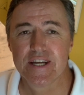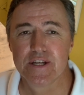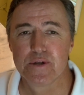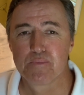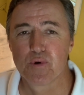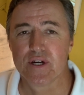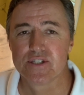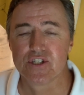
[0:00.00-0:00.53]
Under
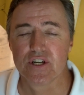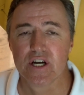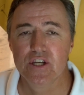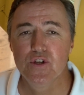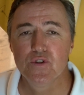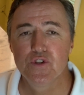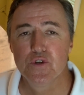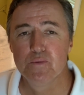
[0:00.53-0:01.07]
Pressure, a
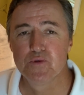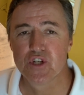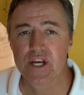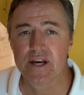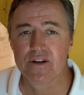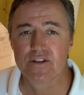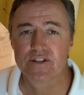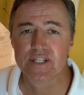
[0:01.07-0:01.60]
YouTube
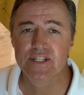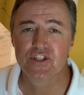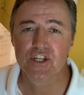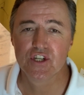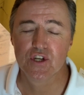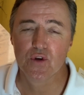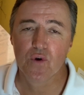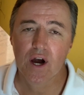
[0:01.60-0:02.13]
channel
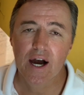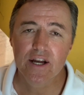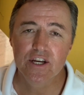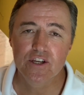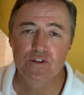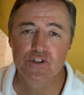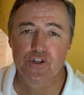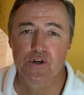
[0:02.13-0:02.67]
teaching you how to
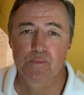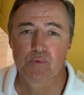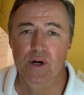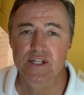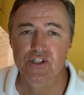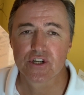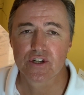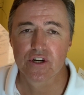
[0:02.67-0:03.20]
use your
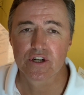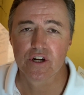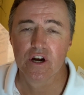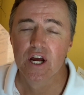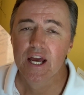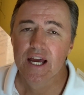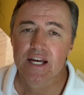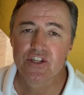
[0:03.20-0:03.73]
pressure cooker
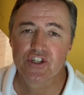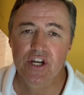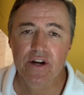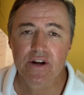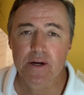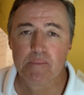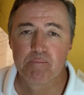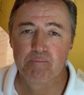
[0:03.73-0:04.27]
and
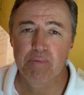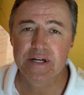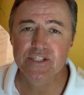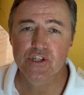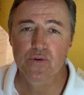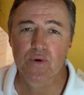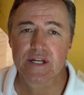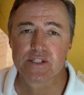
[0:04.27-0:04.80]
sharing a bunch
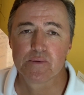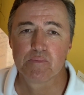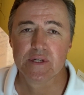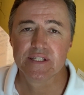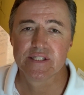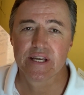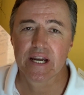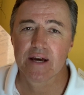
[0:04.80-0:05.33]
of
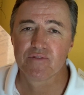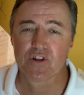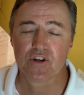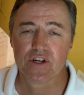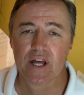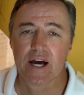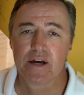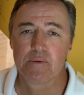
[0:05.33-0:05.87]
recipes that I've
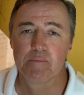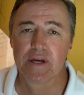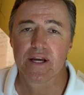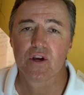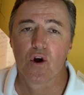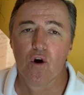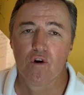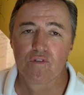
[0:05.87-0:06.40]
learned how to
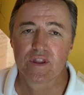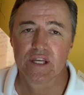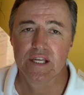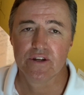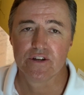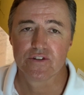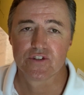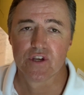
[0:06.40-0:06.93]
make over the
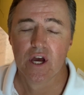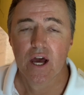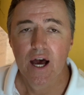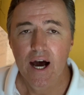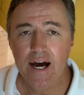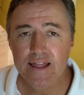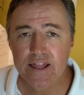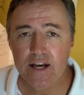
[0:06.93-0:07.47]
years.
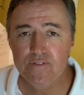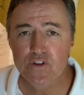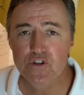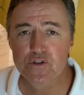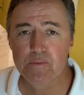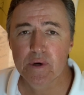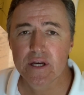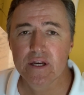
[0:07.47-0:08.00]
I love
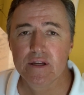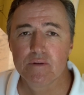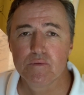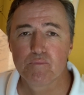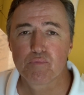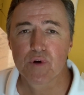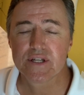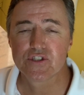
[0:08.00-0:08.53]
using my
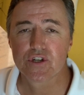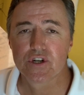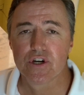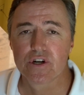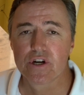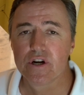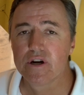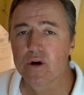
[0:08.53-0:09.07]
pressure
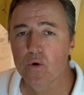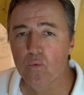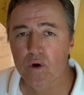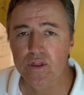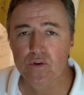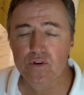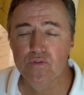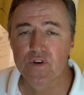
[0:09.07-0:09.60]
cooker,
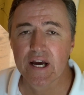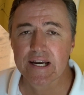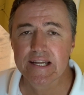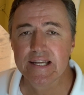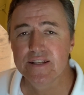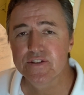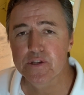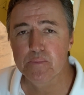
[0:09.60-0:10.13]
whether you've got an
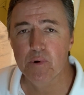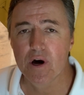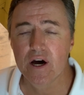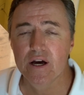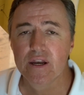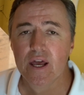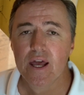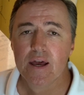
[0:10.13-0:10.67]

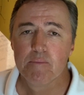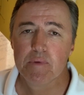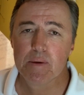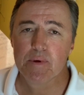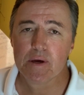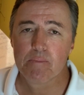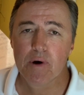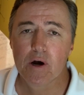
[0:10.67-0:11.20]
Instapot,
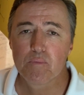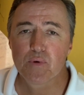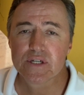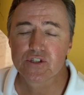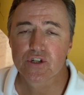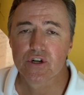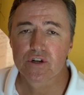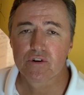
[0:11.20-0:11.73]
maybe a Power
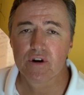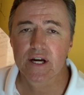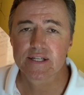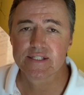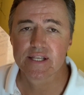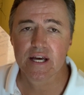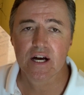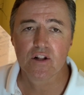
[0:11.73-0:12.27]
Pressure Cooker
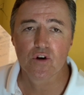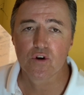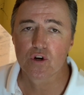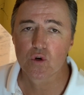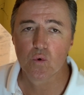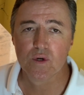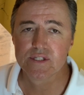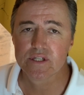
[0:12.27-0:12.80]
XL or a
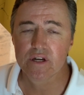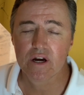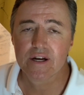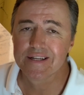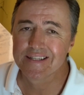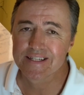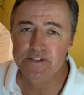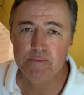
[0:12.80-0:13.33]

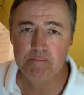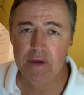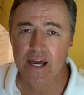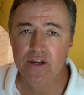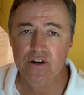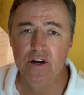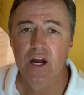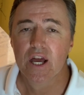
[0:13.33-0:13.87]
Cuisinart, doesn't
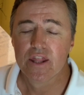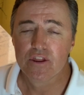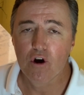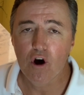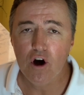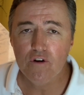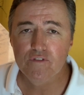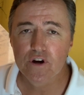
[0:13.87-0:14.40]
matter. They're
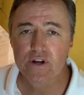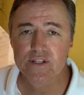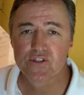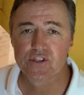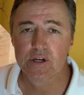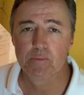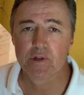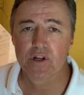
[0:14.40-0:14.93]
all very
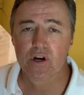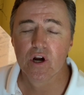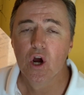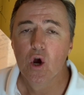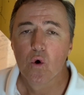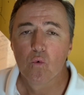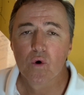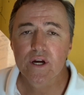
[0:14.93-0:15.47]
similar.
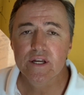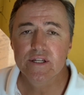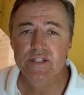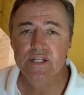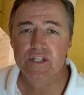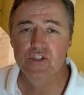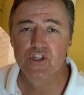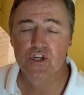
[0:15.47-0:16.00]
We're going to
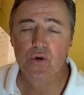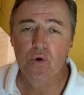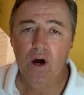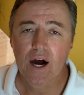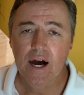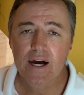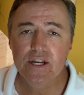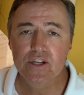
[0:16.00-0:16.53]
teach you
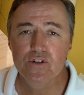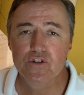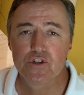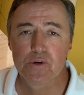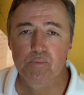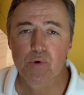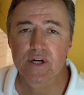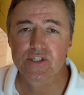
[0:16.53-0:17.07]
how to use
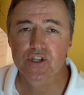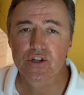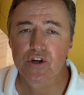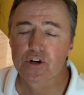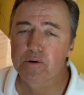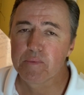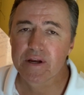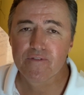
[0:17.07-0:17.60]
your pressure
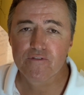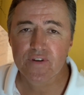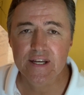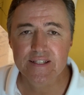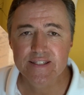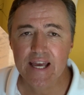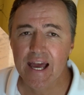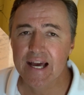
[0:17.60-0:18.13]
cooker, make
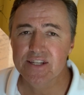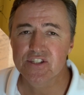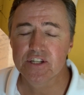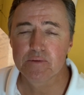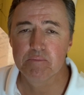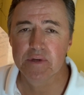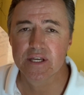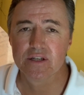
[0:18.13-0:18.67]

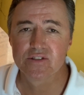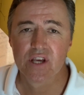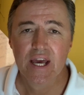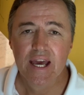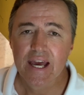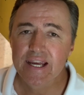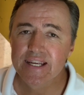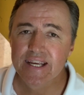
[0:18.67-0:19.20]
fantastic meals,
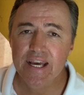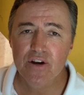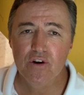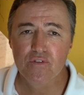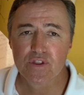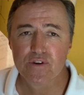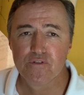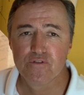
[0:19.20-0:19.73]
and get
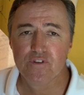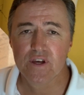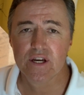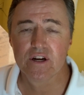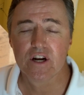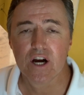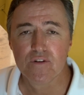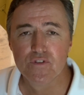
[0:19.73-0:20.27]
over the
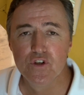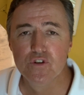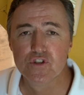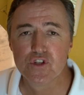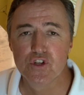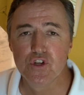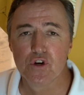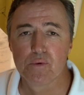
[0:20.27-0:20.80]
fear of
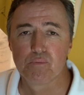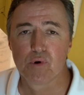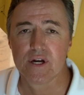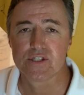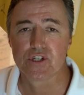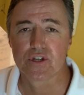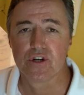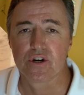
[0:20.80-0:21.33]
using your
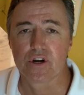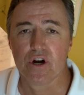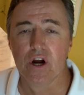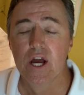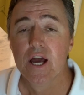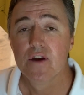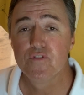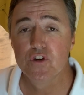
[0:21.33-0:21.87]
pressure cooker.
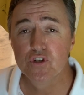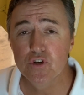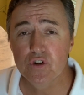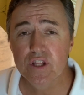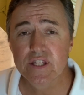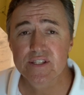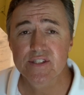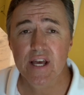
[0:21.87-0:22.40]
If you're new
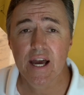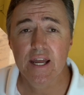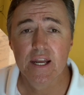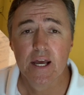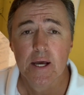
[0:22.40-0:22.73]
to the site,